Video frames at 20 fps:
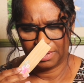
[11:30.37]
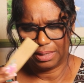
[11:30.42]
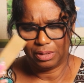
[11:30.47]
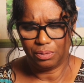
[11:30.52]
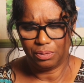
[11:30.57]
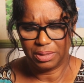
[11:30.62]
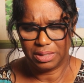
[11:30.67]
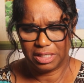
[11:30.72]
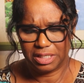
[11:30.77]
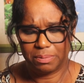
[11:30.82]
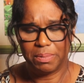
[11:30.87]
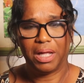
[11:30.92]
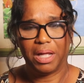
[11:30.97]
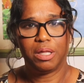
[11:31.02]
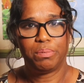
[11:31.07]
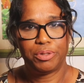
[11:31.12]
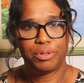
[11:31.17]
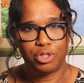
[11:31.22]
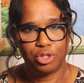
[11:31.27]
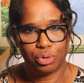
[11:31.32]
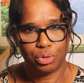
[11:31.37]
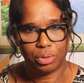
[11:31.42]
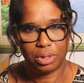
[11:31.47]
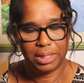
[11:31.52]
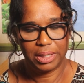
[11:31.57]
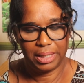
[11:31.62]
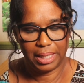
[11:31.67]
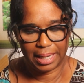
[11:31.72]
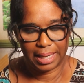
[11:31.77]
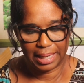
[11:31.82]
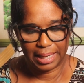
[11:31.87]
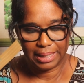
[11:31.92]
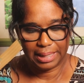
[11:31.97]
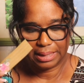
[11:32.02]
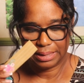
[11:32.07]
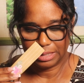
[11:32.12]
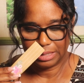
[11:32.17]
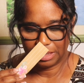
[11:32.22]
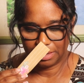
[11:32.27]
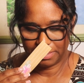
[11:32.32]
You can smell the patchouli, and I
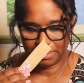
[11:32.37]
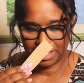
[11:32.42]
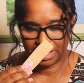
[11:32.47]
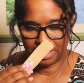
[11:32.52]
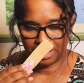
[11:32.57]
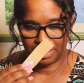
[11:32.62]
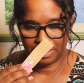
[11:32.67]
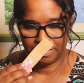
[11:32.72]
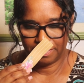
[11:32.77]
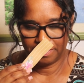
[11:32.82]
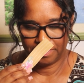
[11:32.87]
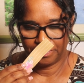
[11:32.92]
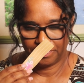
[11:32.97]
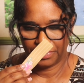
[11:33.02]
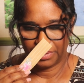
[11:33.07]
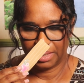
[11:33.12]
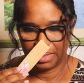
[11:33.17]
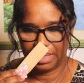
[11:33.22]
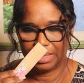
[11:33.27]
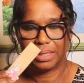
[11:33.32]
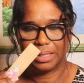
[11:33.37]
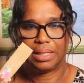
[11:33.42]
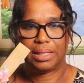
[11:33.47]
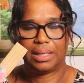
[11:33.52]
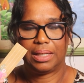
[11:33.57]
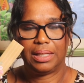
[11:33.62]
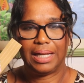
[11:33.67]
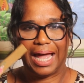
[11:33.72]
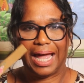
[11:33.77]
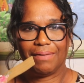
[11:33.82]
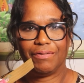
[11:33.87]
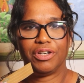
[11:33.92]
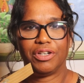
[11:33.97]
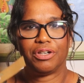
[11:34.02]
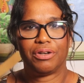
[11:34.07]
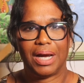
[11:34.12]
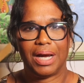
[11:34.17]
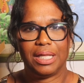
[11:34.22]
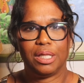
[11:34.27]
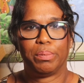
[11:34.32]
can smell the
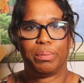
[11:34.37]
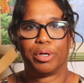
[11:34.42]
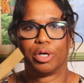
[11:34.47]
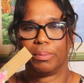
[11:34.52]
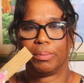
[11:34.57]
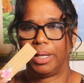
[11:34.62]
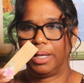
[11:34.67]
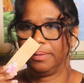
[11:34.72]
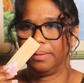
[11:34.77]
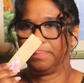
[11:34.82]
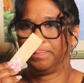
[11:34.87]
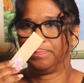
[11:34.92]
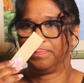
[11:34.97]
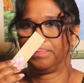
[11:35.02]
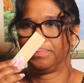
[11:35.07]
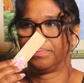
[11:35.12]
lavender and the bergamot.